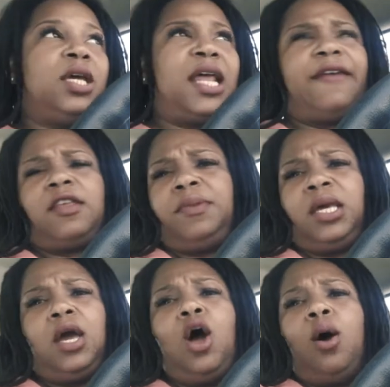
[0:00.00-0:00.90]
It'd have to
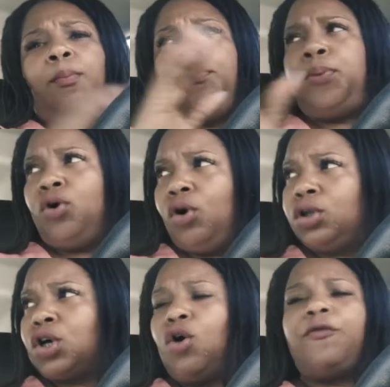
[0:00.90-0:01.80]
be
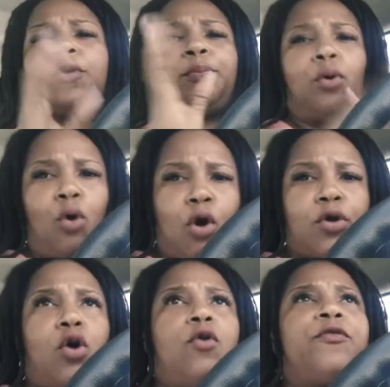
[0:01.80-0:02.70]
pulled over,
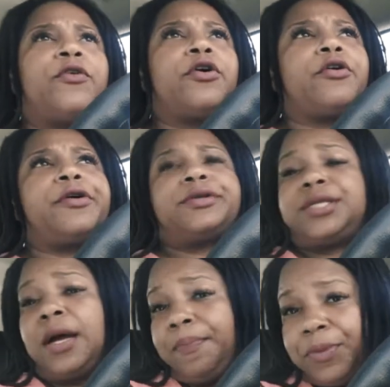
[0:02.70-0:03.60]
poured over, or
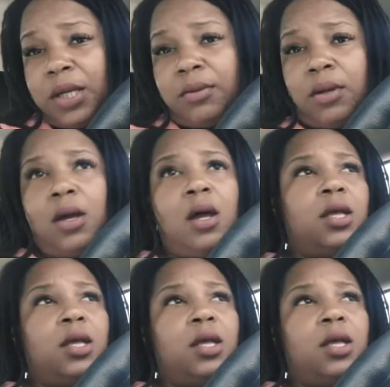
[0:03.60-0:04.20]
something.